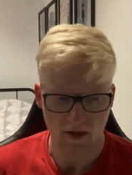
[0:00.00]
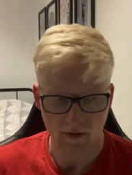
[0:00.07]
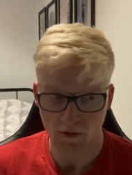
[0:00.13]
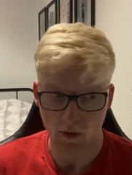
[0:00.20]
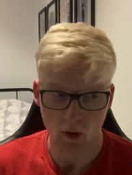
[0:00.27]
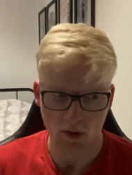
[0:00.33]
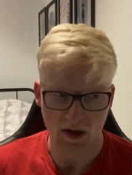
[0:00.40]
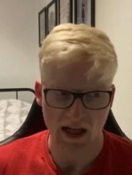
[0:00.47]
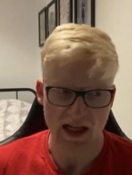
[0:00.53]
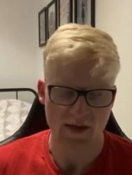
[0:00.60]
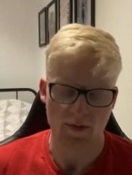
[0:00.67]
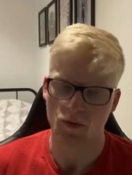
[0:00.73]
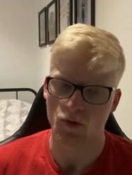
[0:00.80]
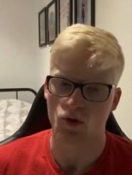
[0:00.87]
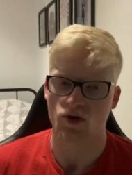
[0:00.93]
four days
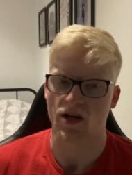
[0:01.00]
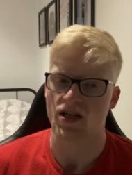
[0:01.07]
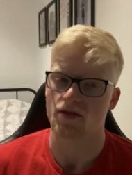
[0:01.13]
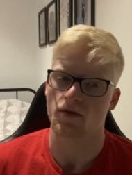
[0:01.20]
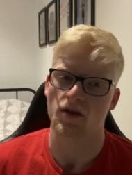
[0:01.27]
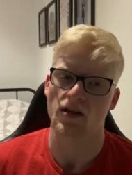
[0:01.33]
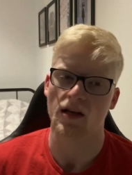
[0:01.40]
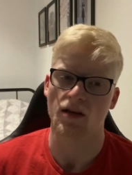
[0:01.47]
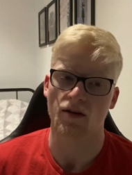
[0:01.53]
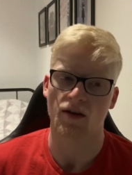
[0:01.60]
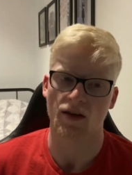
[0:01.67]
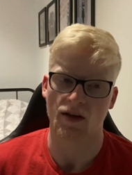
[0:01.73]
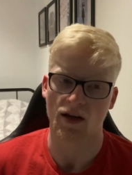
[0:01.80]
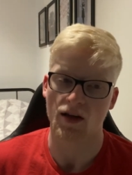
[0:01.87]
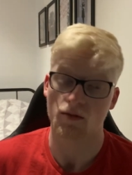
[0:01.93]
before transfer
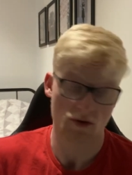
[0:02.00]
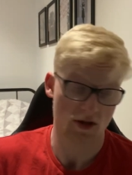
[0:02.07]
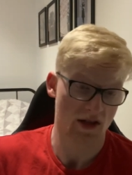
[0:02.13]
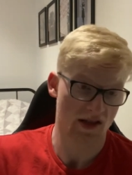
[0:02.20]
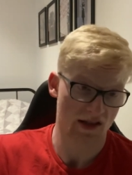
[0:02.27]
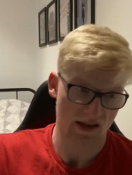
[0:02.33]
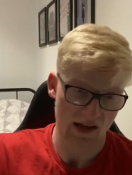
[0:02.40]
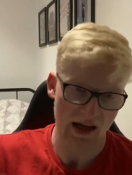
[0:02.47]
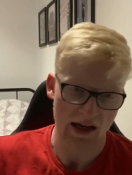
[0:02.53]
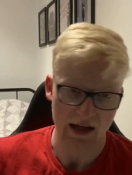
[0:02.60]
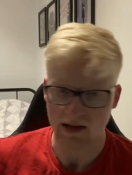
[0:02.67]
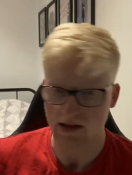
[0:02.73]
deadline day, which is today,